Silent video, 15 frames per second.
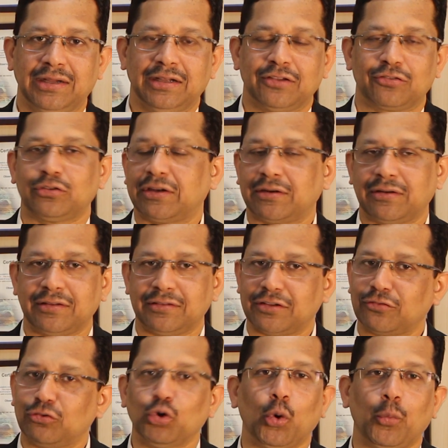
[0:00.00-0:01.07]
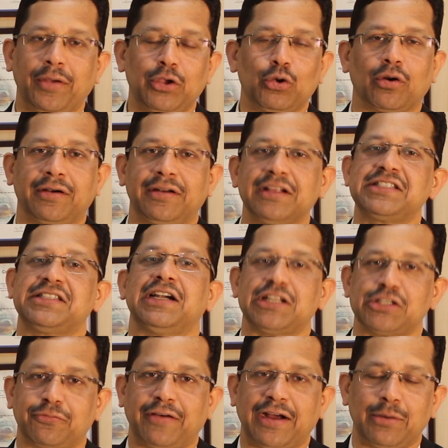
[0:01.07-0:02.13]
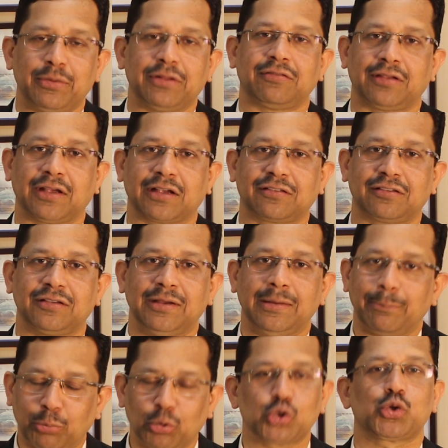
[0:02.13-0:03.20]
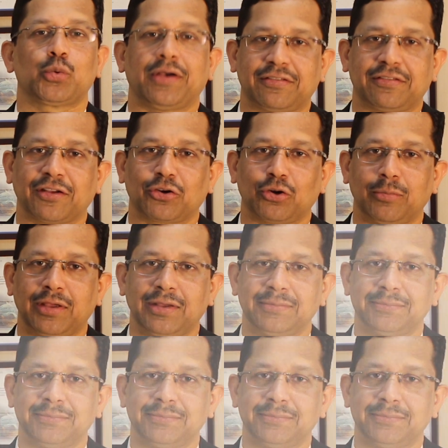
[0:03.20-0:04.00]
so that there's no way you are dissatisfied with sex post vasectomy.